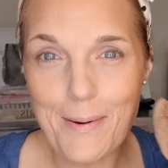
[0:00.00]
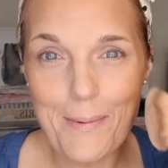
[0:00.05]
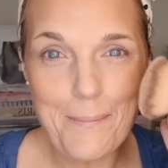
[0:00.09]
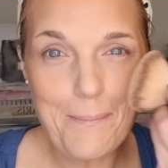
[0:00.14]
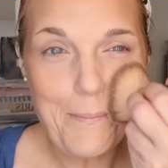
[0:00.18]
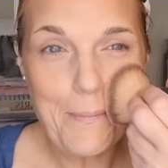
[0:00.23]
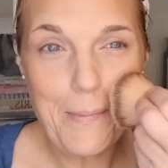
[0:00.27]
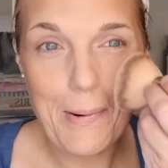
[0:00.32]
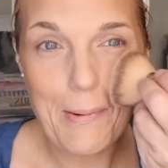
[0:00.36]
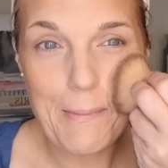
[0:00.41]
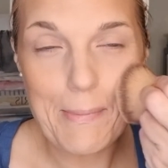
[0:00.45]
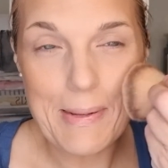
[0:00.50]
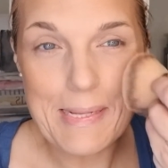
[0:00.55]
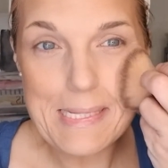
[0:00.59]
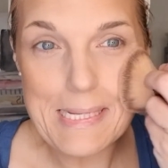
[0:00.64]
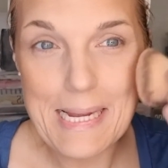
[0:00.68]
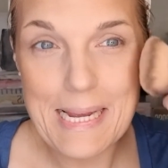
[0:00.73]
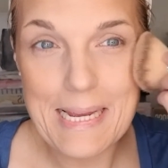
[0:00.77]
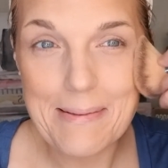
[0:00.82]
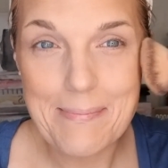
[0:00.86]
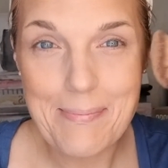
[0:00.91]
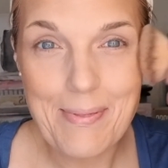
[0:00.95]
Where was
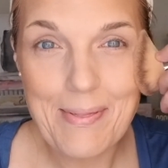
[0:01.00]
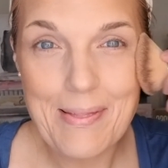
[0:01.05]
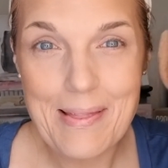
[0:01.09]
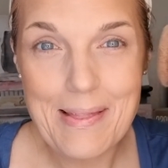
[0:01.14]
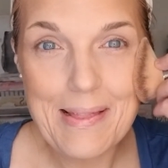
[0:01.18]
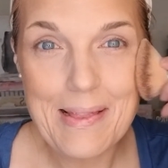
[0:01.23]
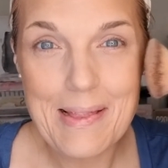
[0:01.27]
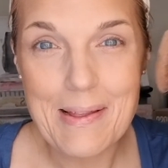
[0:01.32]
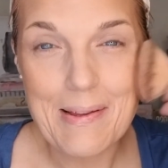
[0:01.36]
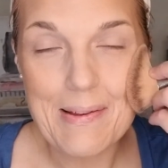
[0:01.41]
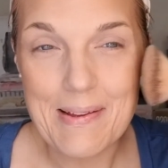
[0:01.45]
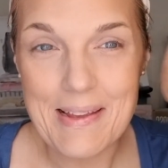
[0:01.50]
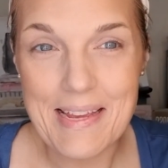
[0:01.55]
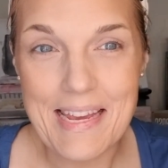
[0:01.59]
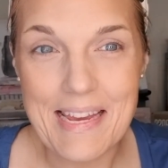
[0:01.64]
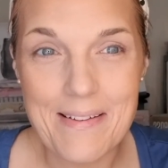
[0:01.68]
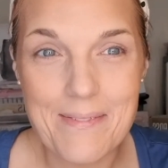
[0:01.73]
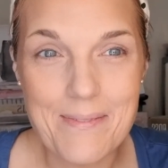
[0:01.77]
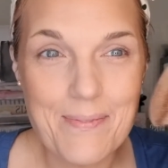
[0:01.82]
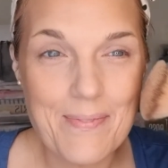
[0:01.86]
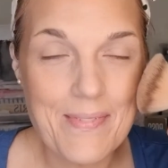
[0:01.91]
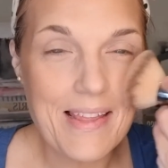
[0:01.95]
I? Oh yeah,
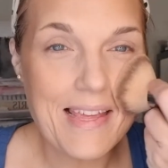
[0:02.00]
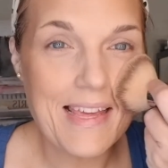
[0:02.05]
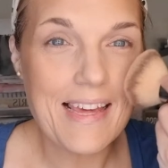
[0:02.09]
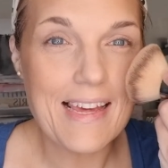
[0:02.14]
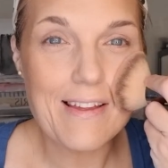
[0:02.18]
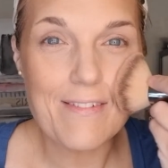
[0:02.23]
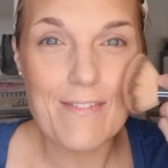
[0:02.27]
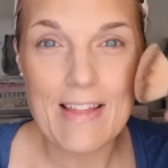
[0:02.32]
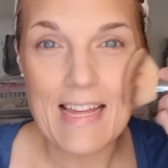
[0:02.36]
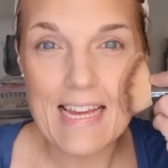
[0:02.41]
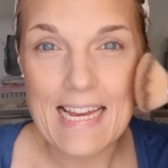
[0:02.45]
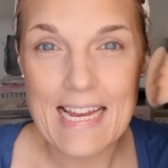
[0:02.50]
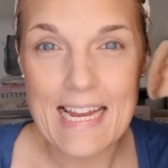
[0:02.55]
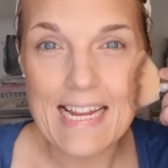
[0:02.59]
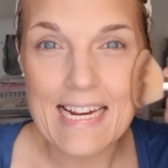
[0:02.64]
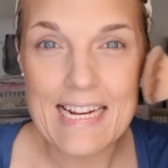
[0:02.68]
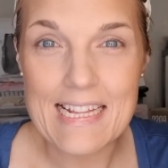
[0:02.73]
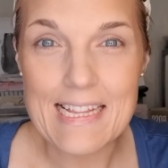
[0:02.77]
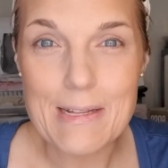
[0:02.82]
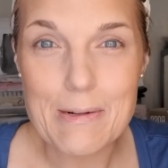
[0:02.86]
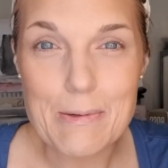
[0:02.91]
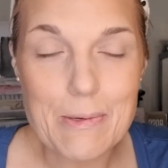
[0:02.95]
fat guy in a
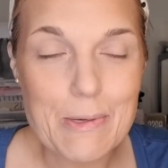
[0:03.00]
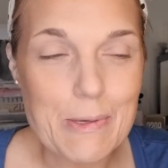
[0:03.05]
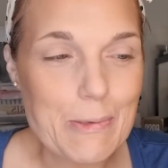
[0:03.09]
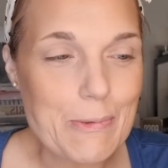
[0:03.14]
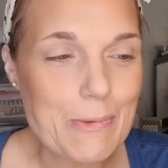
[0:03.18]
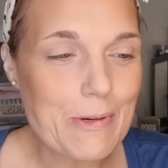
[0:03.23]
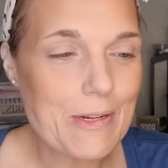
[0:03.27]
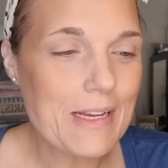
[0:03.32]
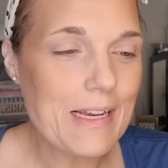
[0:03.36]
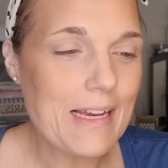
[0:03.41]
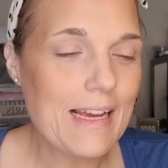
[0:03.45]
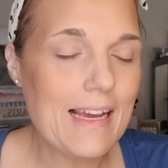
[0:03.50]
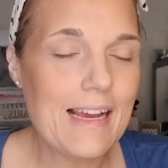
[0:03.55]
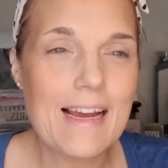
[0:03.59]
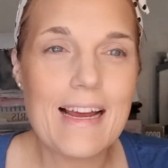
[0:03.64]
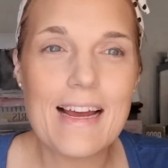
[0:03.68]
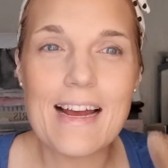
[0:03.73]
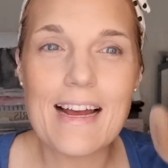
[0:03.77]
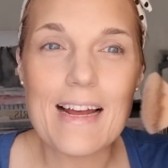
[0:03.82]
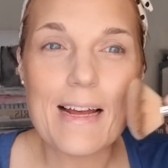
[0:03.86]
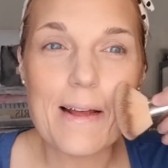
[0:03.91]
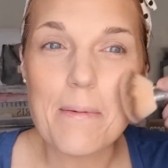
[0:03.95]
little coat.
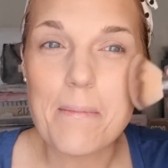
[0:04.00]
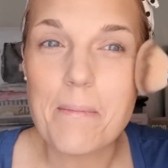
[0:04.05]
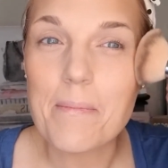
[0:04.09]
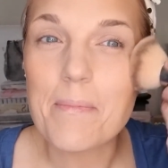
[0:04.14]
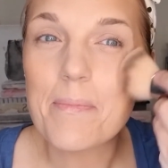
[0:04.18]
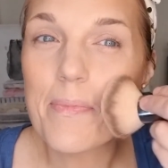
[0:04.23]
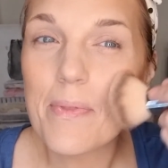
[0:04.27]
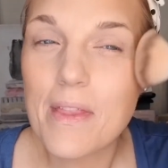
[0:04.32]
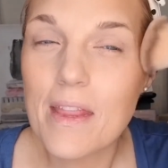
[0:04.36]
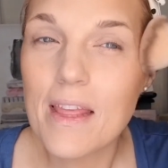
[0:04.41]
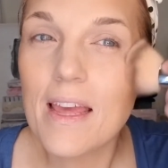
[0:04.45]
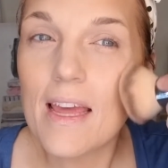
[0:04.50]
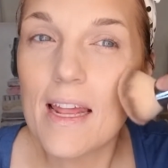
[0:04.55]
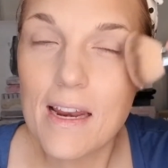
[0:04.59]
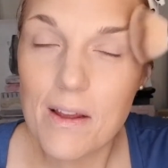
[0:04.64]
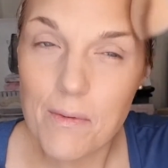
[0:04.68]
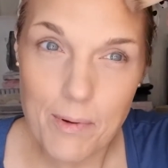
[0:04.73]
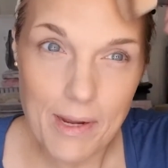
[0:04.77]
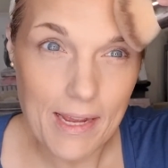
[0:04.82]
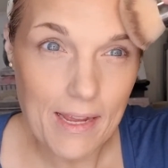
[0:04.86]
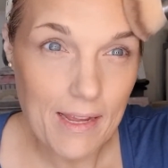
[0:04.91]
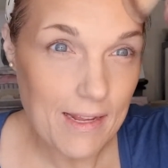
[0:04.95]

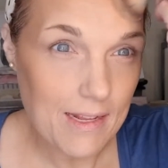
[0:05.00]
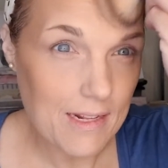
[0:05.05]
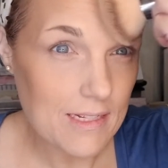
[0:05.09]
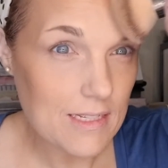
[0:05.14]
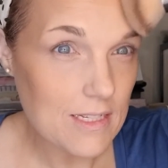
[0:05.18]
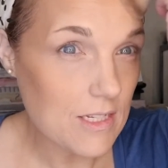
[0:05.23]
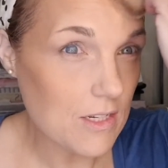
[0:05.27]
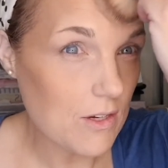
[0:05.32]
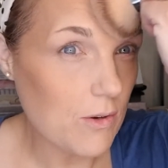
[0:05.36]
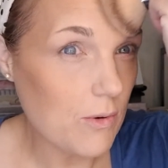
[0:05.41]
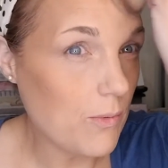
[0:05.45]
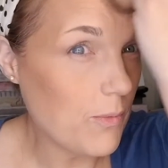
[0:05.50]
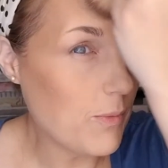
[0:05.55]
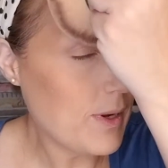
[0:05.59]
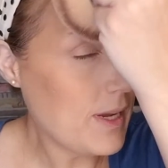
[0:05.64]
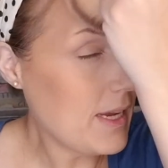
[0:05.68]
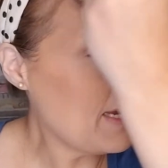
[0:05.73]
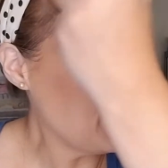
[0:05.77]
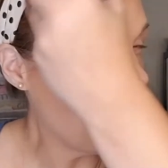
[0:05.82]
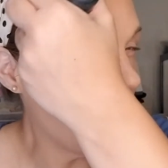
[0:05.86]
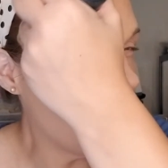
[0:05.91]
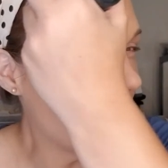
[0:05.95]
Anyway, and so
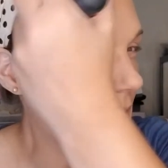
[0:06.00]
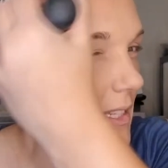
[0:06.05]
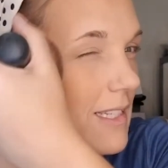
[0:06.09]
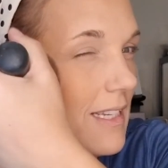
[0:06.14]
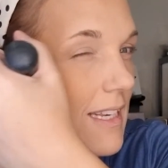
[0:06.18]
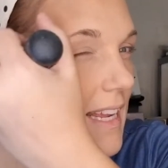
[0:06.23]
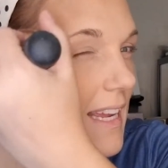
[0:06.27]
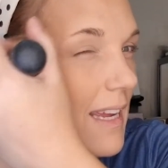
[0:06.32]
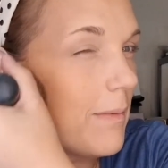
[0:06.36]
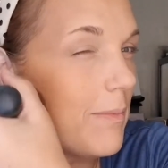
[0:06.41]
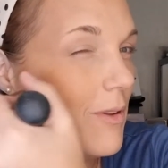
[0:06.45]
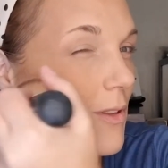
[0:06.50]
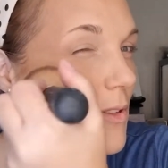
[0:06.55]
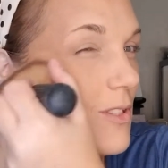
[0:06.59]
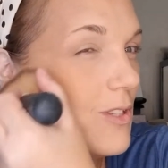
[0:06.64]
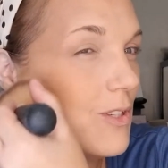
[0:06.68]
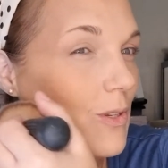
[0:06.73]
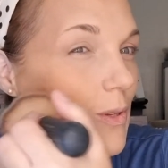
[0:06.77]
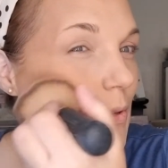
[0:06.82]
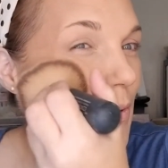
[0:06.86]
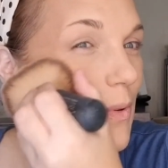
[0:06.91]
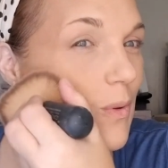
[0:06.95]
he wasn't able
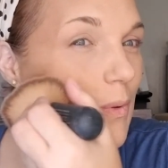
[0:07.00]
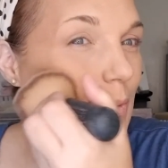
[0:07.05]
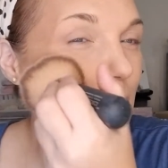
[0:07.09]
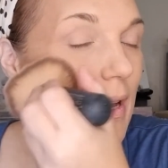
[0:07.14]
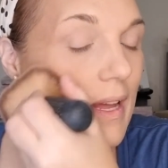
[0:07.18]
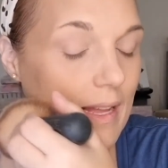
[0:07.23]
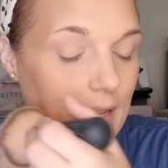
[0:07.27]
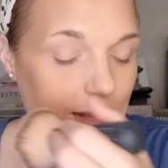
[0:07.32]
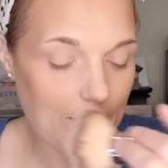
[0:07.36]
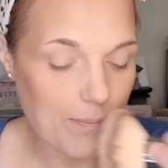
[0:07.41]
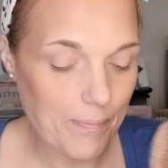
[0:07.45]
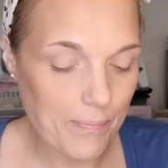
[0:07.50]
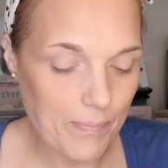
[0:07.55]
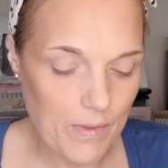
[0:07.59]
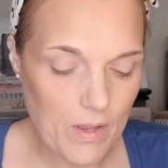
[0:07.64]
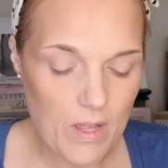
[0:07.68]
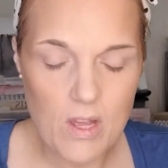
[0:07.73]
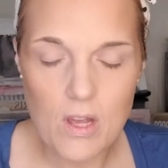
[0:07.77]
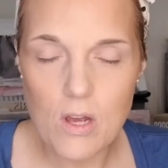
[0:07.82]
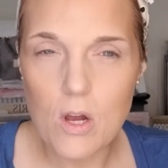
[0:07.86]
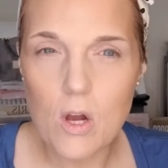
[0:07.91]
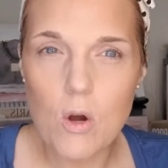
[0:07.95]
to
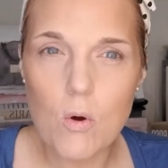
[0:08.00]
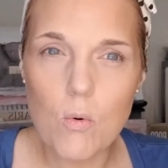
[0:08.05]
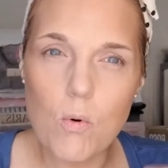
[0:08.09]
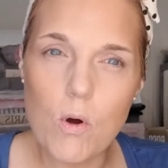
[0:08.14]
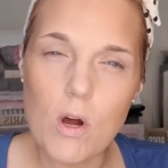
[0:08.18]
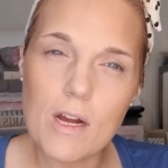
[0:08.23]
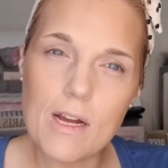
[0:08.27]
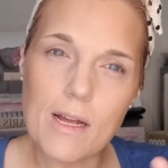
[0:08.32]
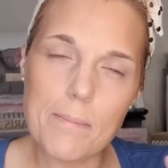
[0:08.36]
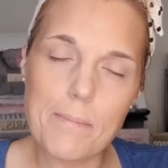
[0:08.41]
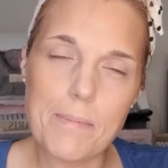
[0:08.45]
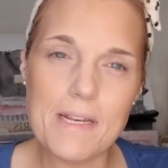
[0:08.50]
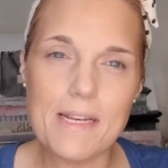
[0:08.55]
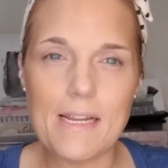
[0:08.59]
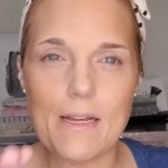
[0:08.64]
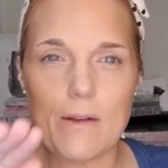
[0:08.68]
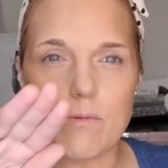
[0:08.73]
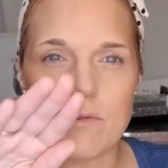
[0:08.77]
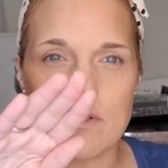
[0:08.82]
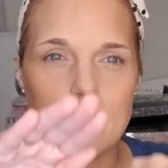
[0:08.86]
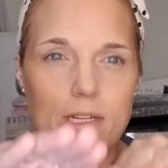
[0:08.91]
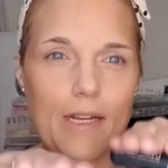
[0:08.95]
walk up and down
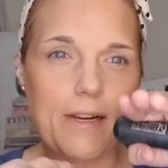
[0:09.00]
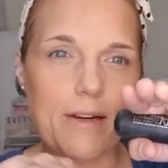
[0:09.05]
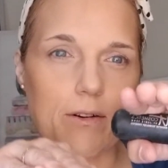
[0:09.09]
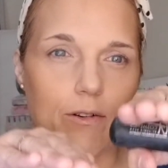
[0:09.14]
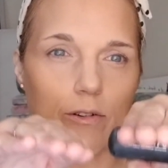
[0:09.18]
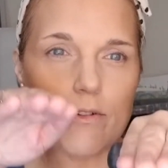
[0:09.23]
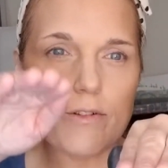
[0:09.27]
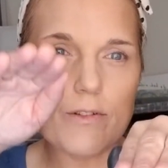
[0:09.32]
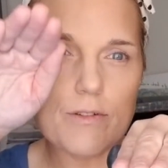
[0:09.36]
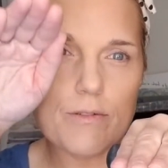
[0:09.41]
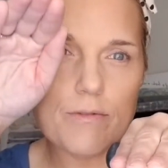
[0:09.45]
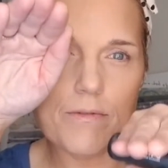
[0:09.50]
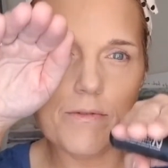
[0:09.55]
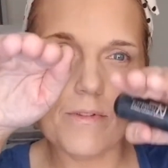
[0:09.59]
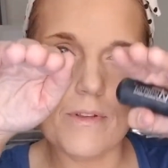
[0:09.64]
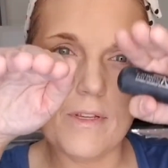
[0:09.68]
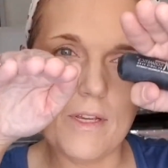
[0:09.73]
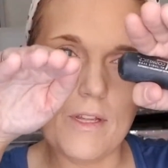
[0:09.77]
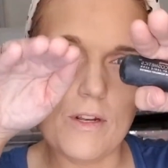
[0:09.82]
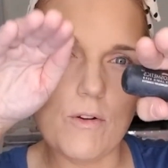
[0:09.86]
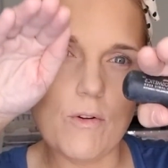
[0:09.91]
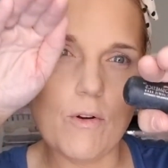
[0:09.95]
stairs,
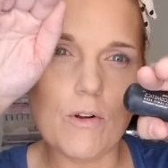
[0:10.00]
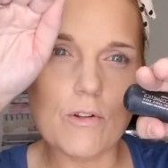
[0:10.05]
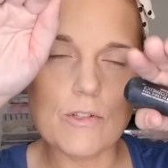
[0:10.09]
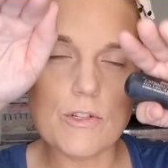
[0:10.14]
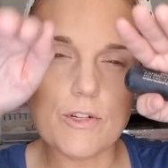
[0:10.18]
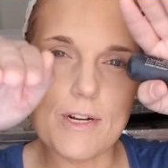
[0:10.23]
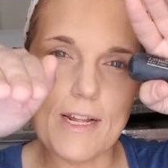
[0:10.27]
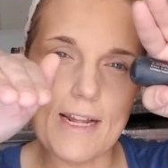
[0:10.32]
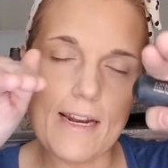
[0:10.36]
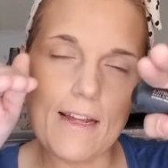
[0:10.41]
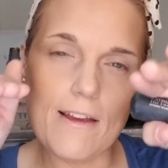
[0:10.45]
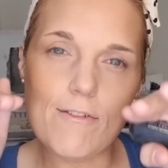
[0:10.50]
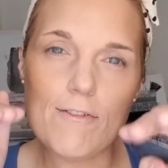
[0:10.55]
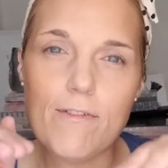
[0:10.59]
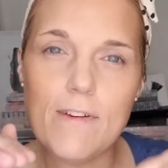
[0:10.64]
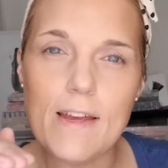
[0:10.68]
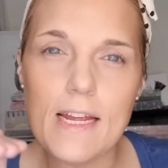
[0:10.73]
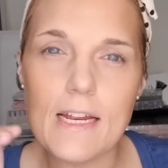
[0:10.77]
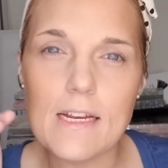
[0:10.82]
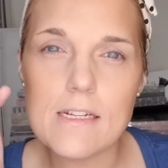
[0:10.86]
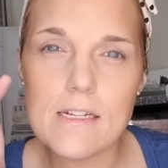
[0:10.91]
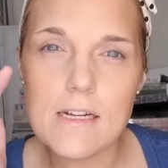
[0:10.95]
alternating
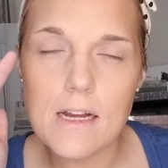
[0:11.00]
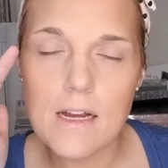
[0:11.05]
feet.